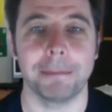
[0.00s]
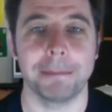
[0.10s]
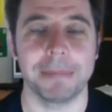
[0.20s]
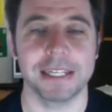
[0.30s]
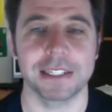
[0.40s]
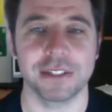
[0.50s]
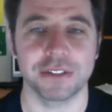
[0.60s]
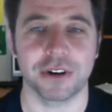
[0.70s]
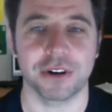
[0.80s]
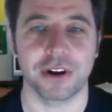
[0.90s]

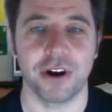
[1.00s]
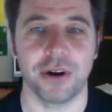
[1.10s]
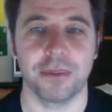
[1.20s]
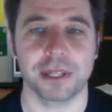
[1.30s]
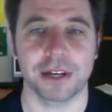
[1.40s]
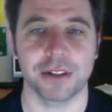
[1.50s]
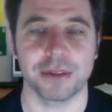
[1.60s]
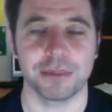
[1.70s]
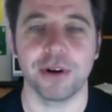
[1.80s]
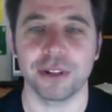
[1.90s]
pingskills.com, click on
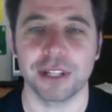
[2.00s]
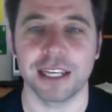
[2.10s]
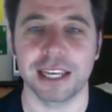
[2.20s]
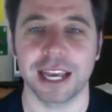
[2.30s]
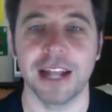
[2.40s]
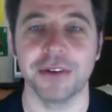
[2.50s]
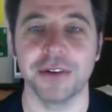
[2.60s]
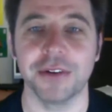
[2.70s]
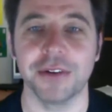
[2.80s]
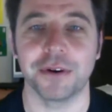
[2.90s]
the blog link, and
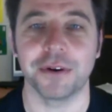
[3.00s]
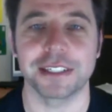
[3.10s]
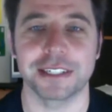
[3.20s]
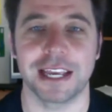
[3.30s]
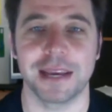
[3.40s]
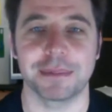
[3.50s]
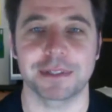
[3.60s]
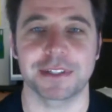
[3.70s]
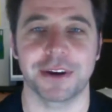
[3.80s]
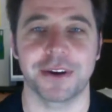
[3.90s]
you'll find this
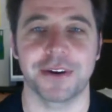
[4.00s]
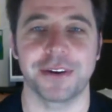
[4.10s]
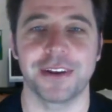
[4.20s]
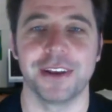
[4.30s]
episode.